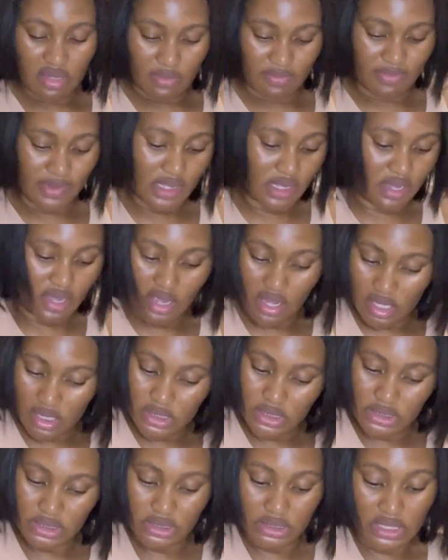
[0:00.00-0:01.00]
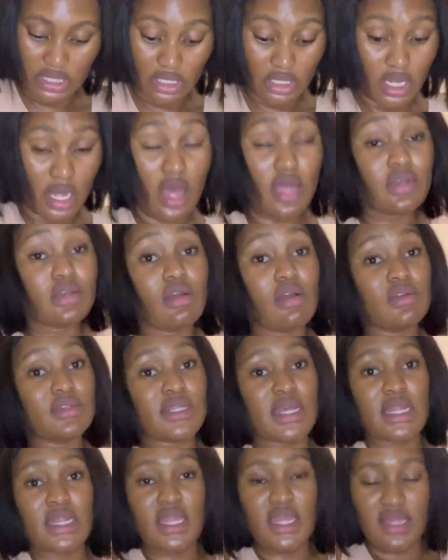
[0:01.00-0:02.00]
because God knows
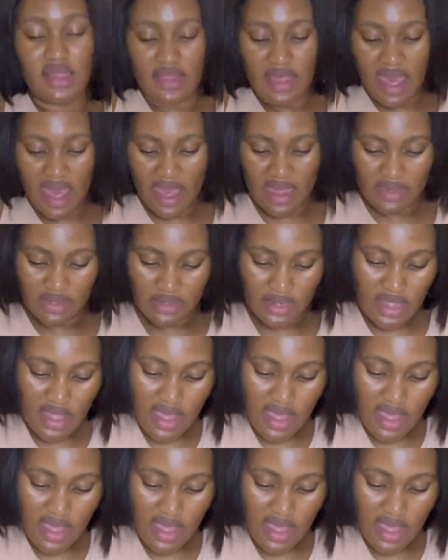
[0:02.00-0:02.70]
I need that.